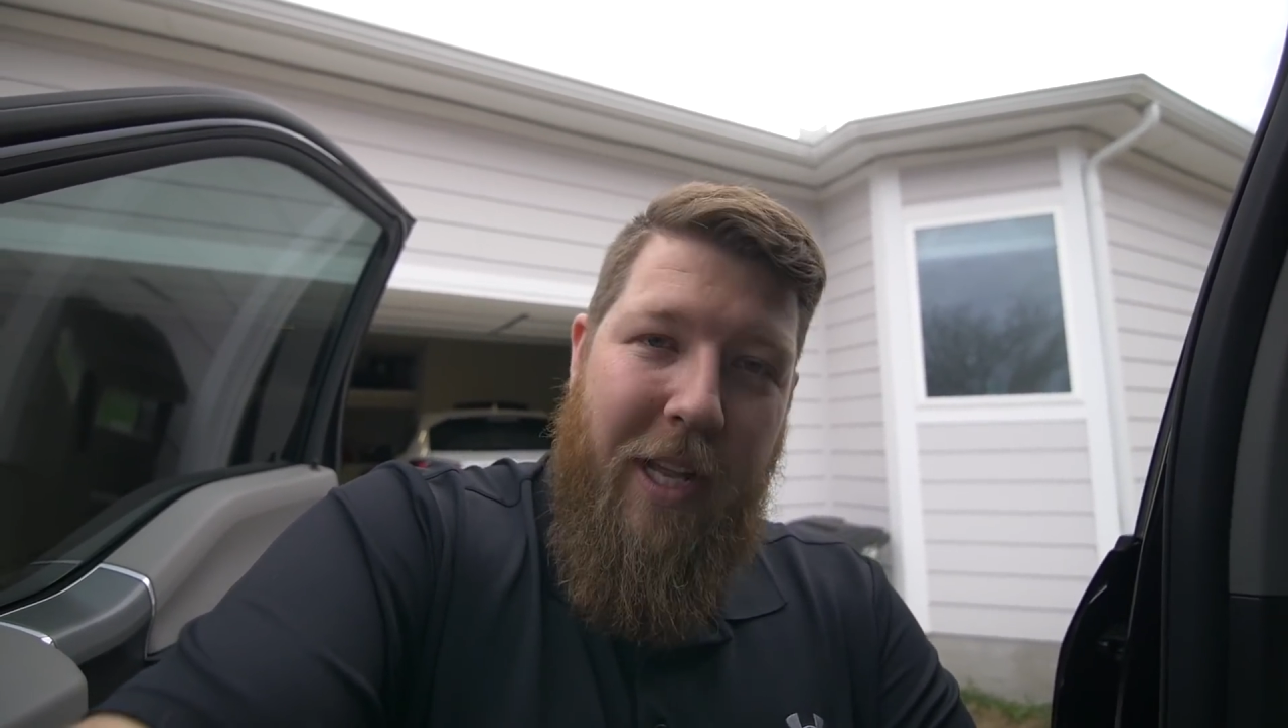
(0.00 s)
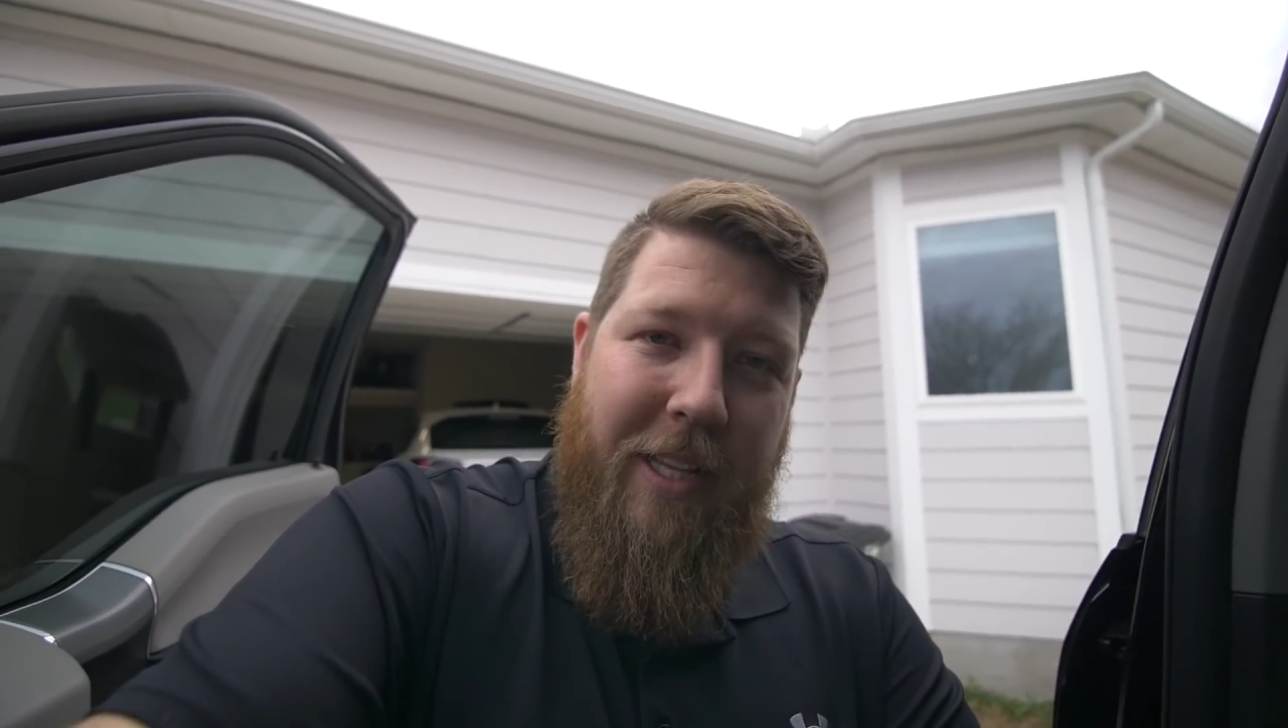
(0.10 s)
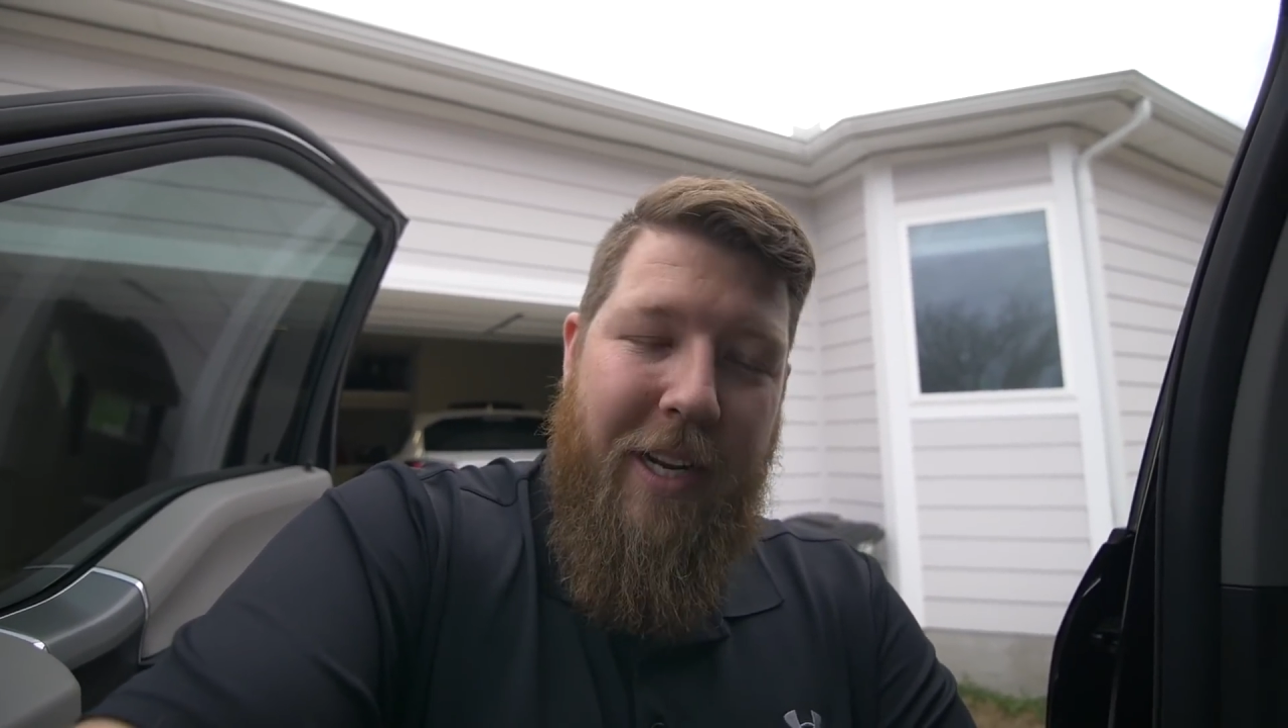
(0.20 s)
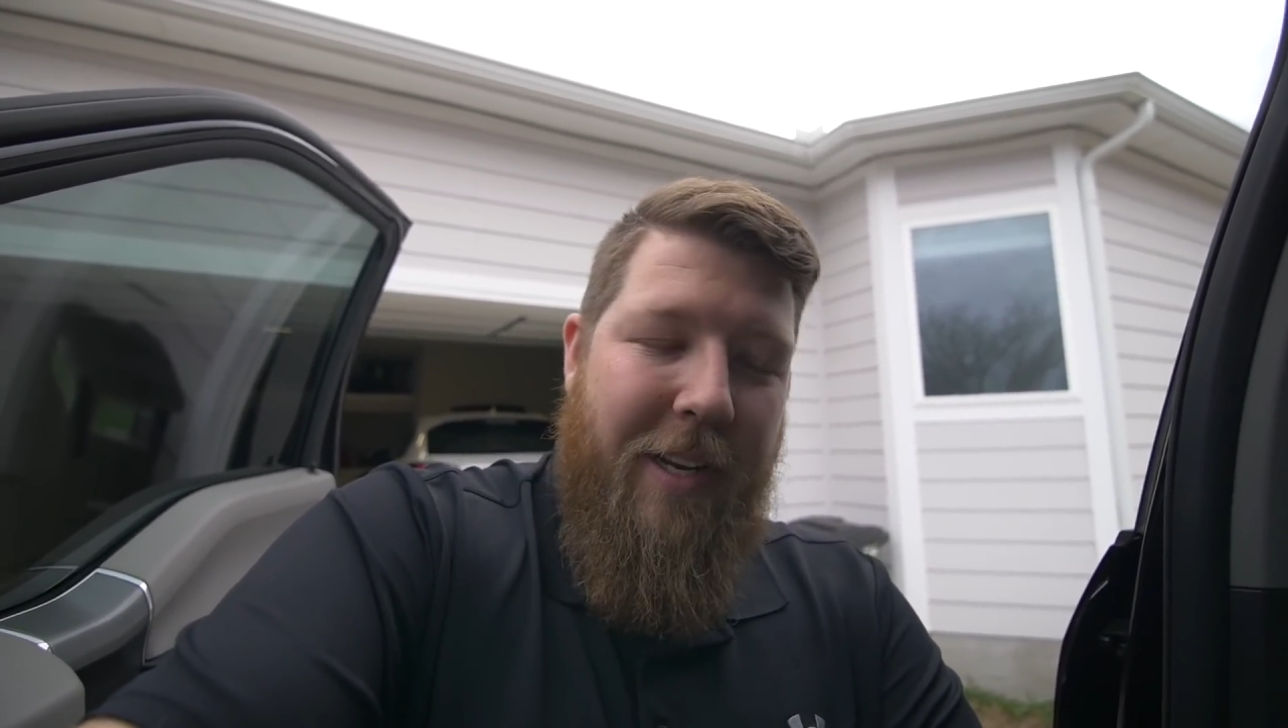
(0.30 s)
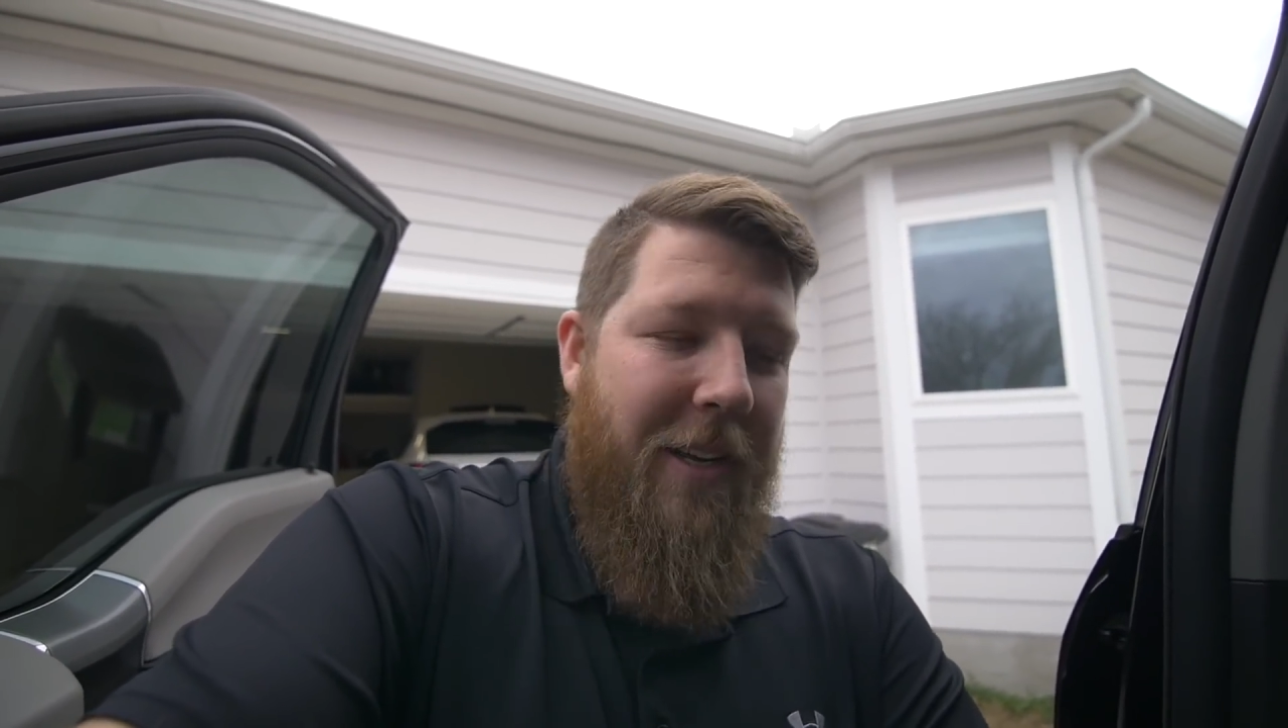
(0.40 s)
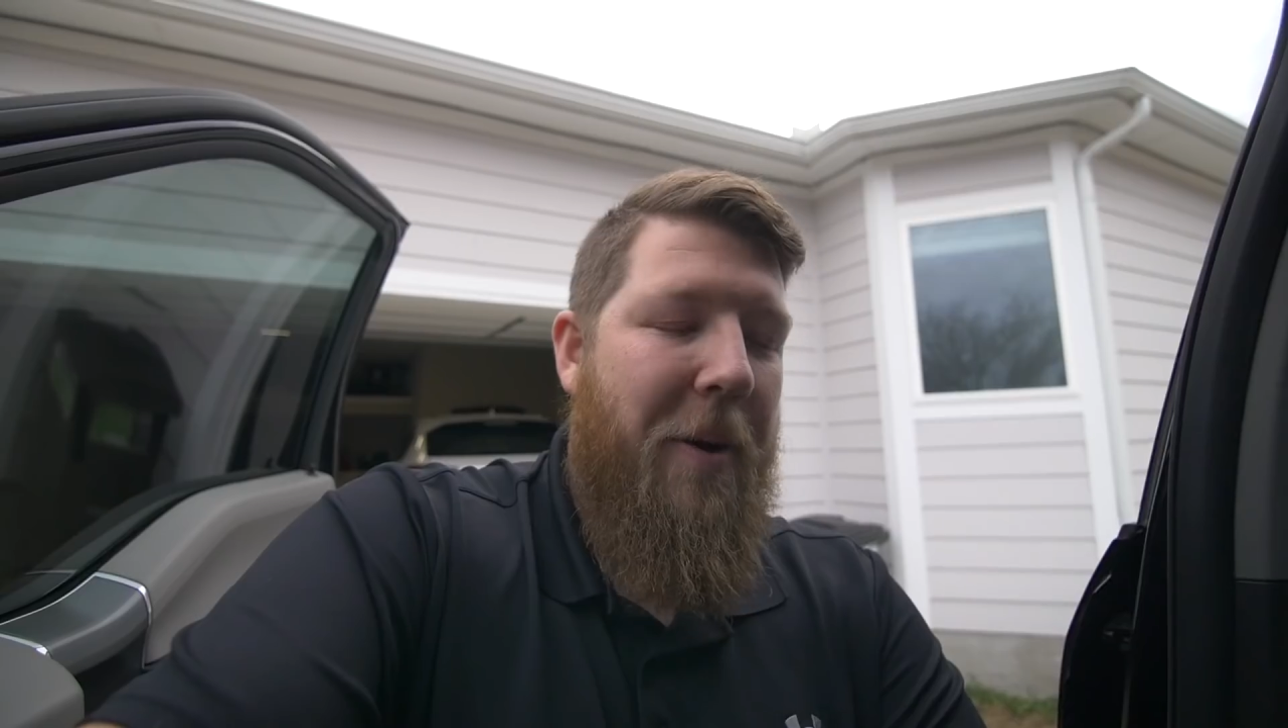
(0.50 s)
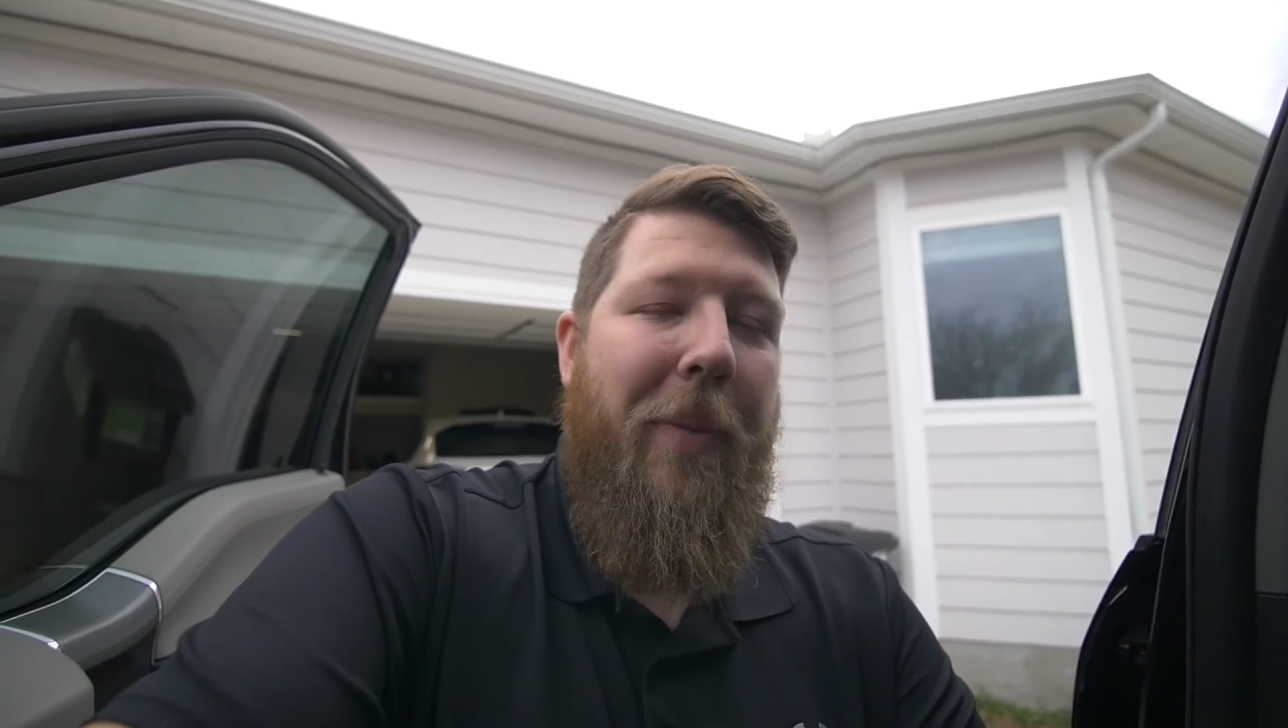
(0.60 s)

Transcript: like that idea.